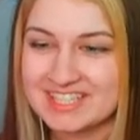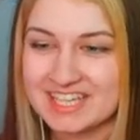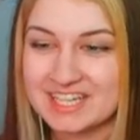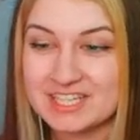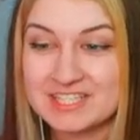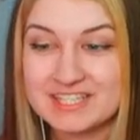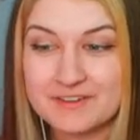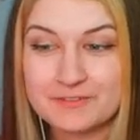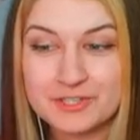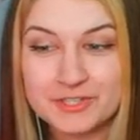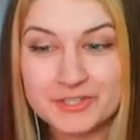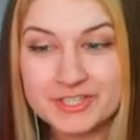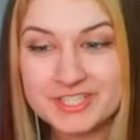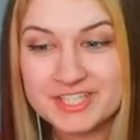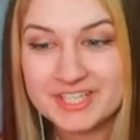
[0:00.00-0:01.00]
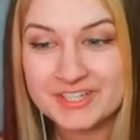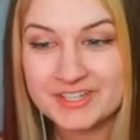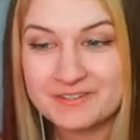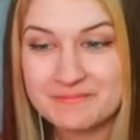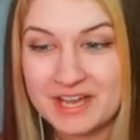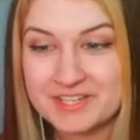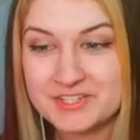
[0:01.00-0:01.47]
87 degrees here in
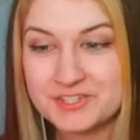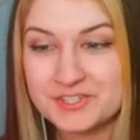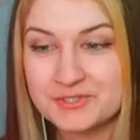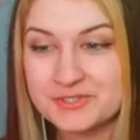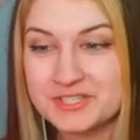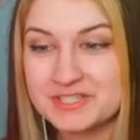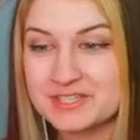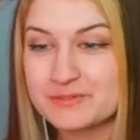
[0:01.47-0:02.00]
Massachusetts.